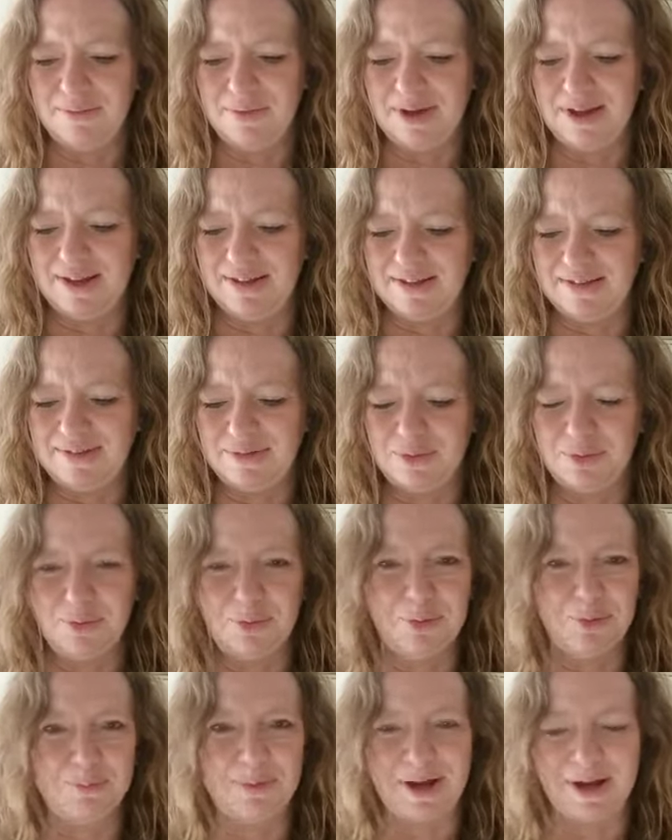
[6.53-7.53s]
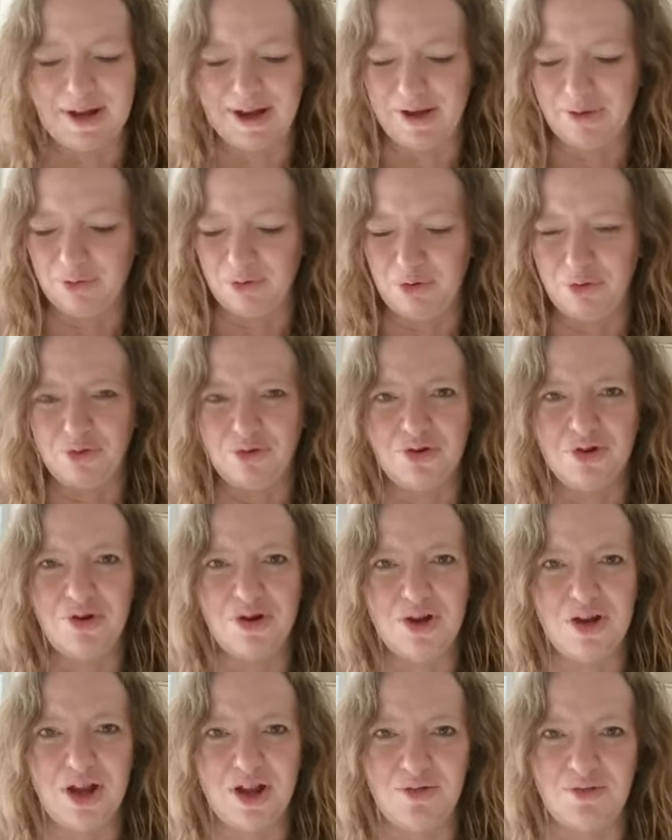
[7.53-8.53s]
It's all about how God
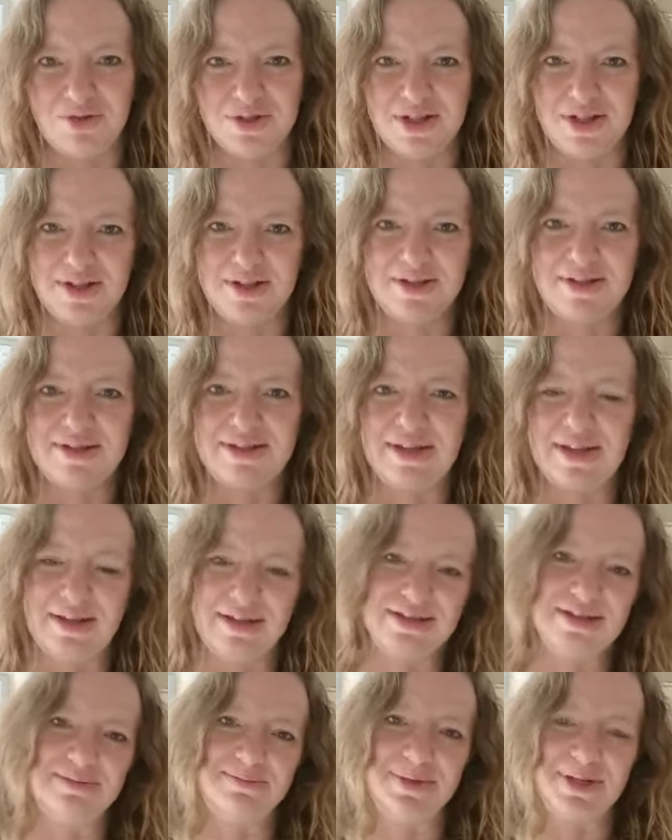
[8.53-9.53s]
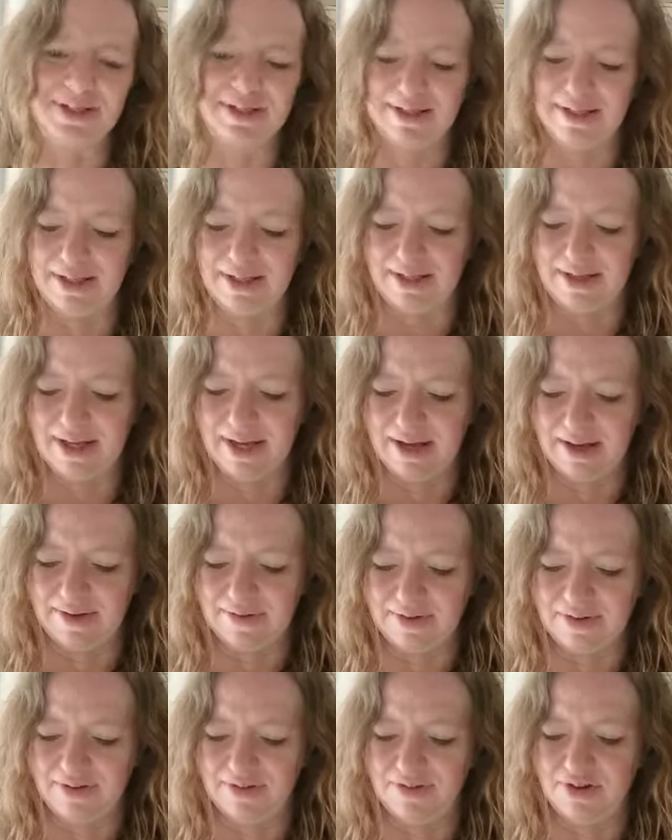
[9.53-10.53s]
knows us intimately,
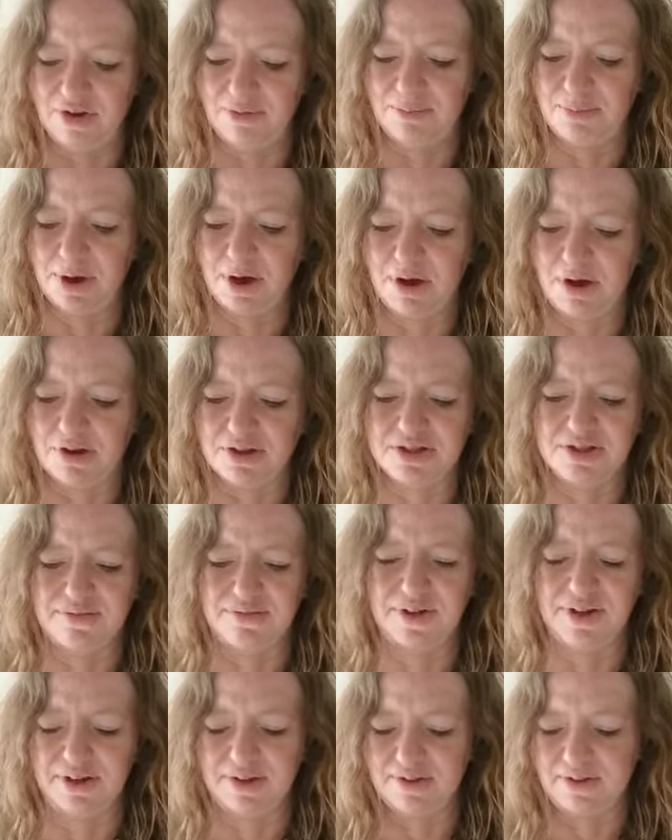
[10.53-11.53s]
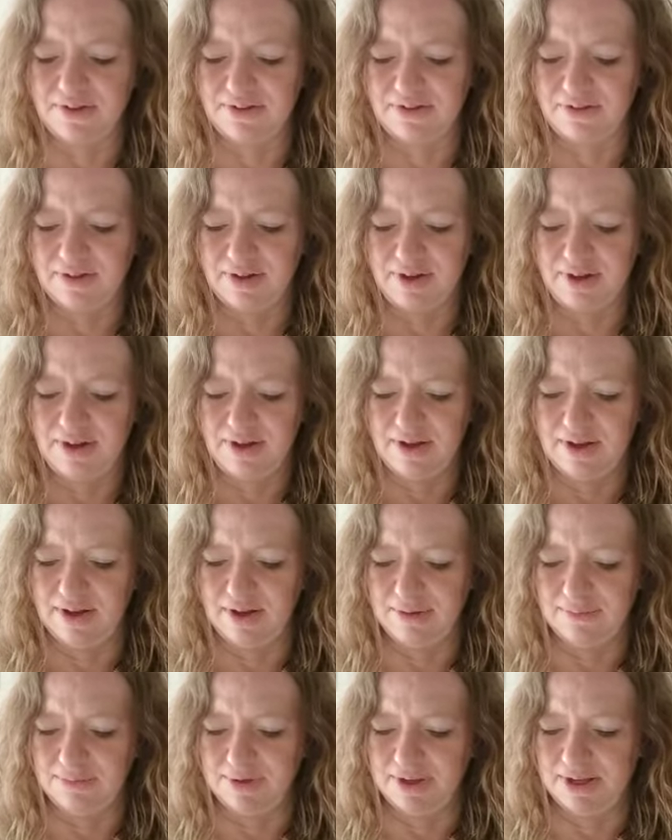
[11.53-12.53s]
how there's no part of us
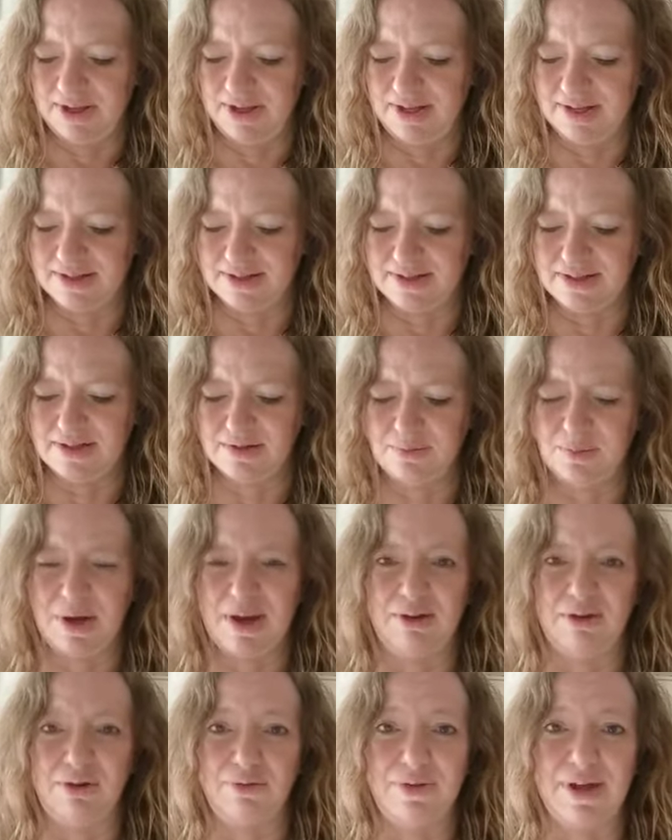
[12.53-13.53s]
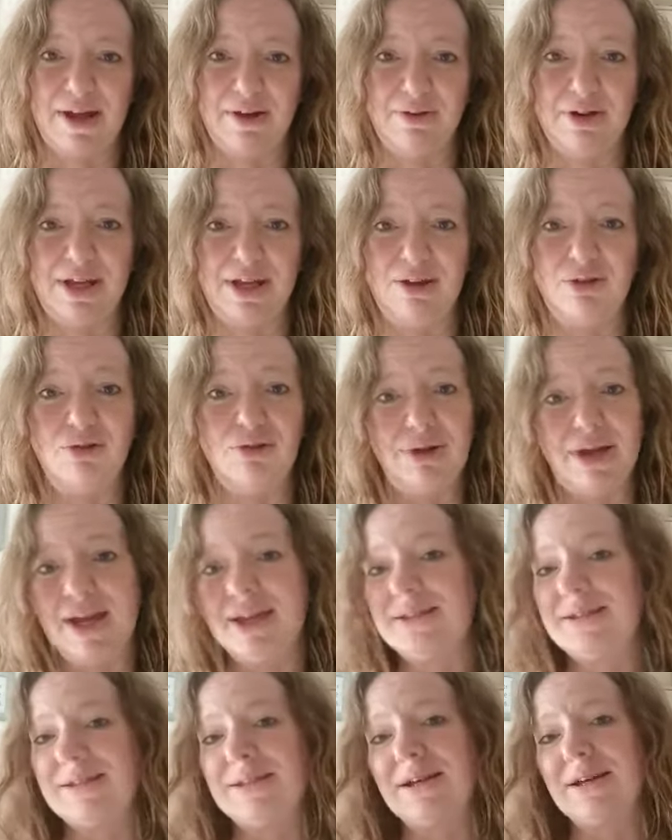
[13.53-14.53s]
that he isn't aware of, how he
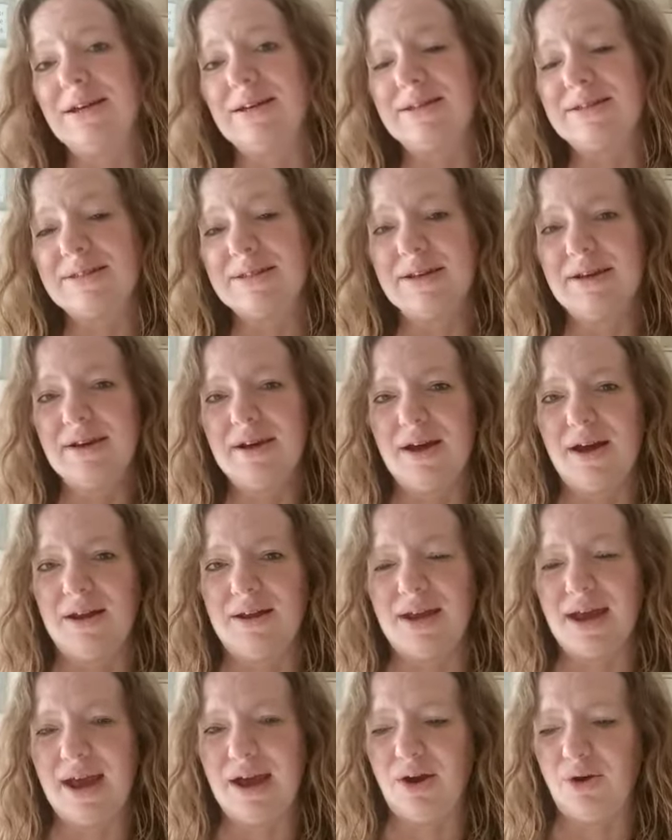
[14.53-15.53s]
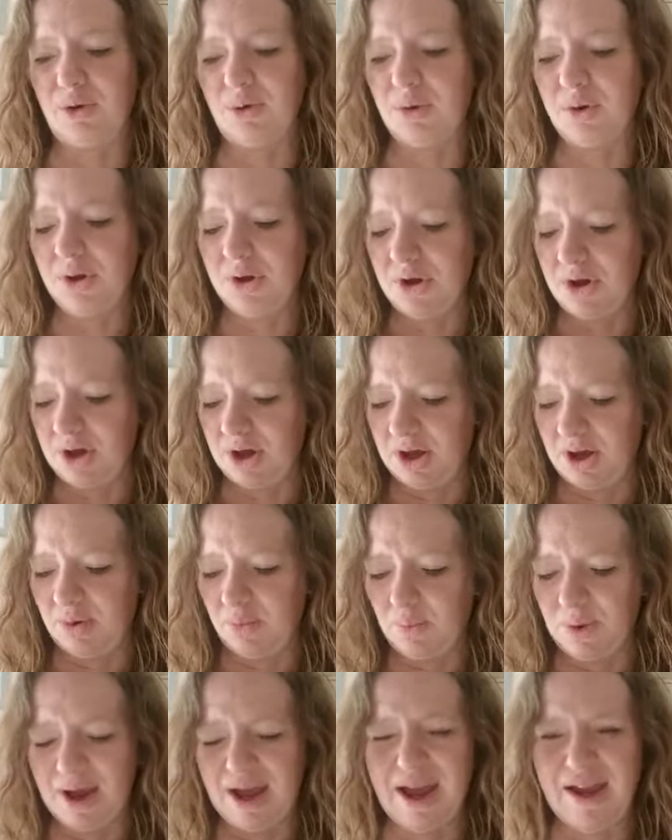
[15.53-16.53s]
created us and how
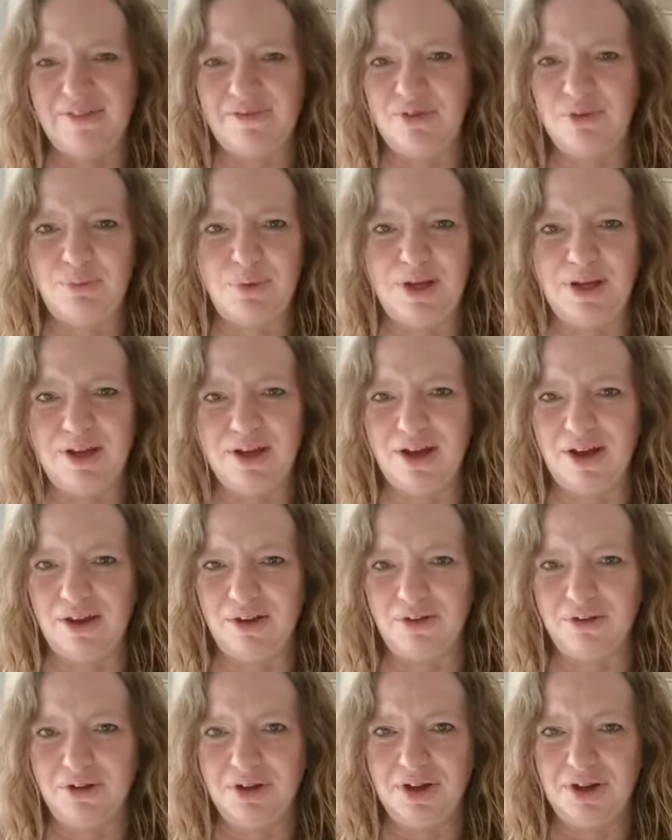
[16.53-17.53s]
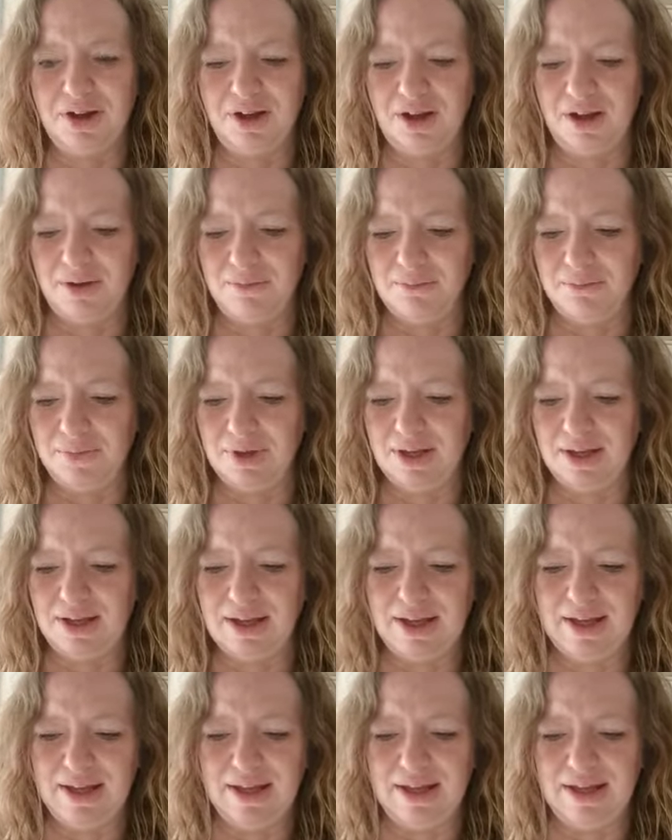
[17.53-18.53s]
wherever we go,
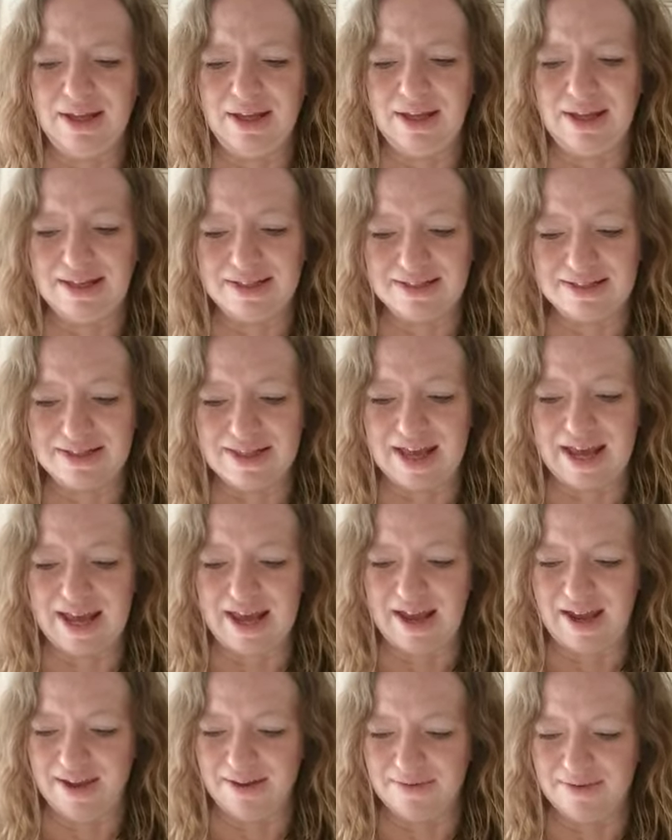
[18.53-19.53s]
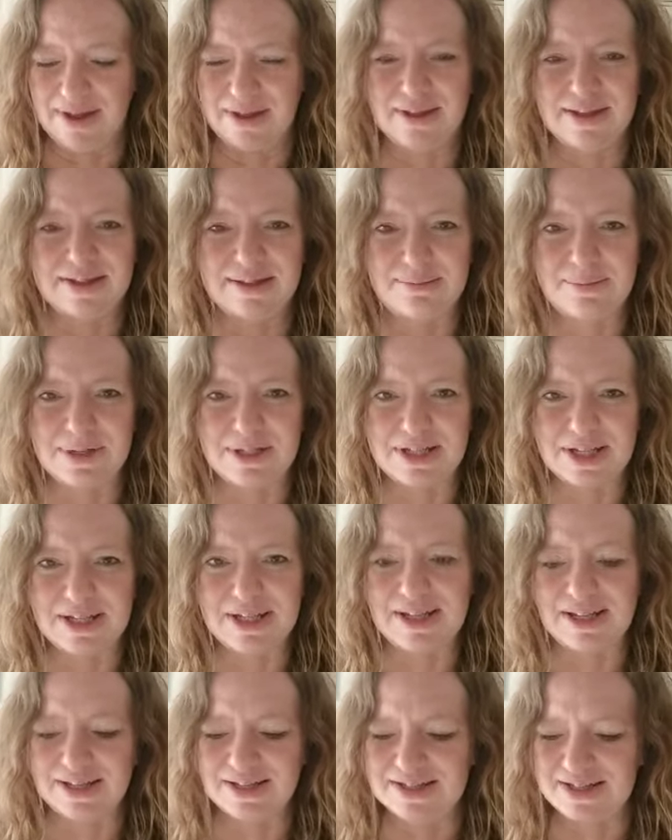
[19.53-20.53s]
he is there. And there's a
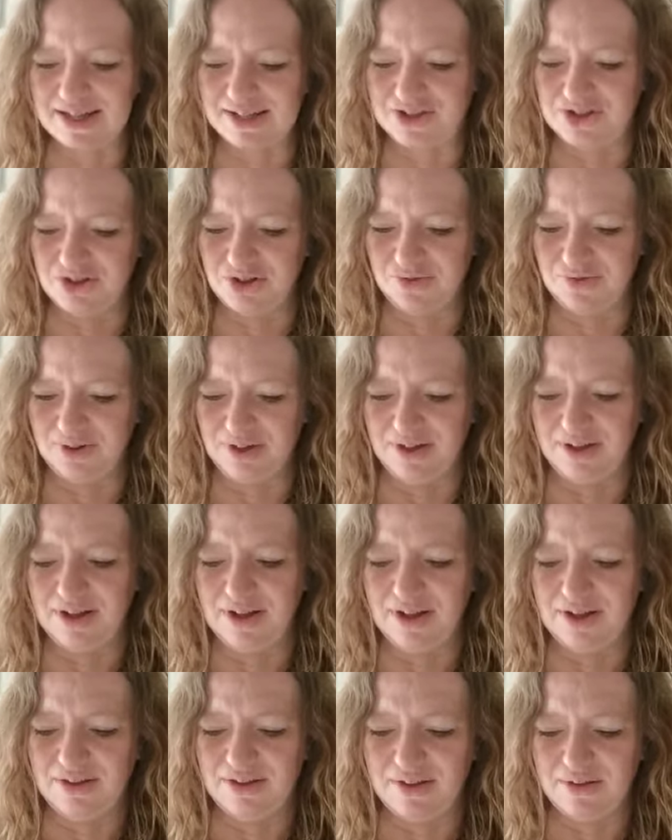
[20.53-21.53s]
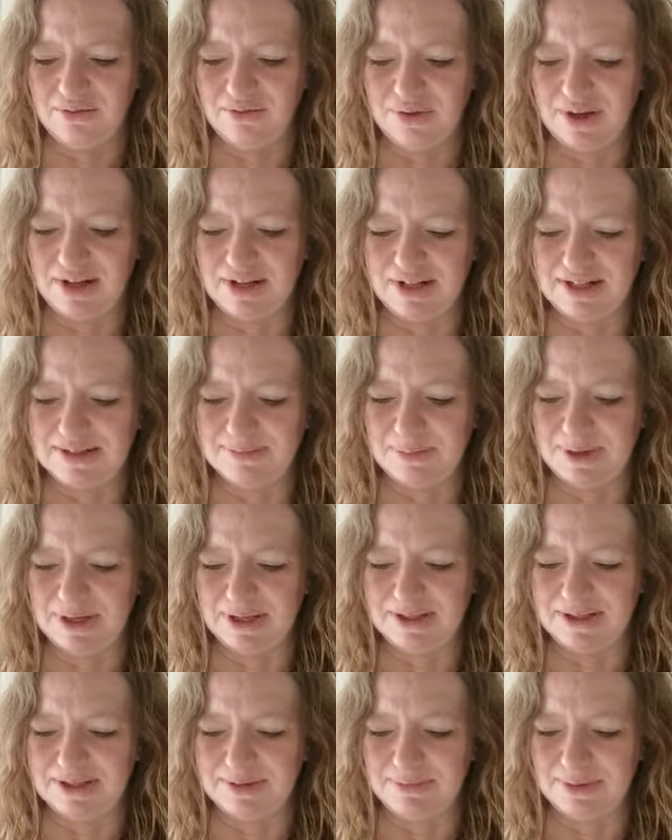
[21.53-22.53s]
particular section of it that really
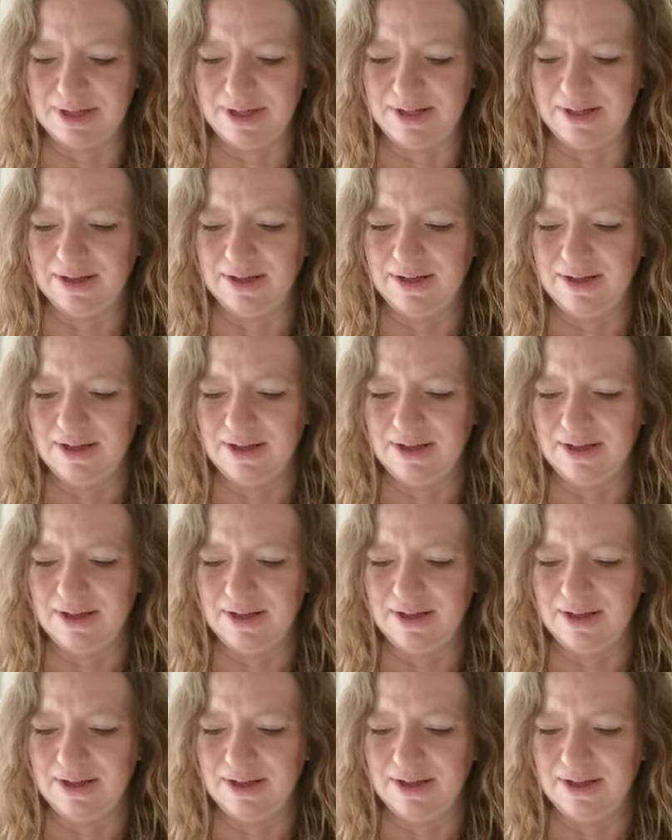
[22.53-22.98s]
speaks to me.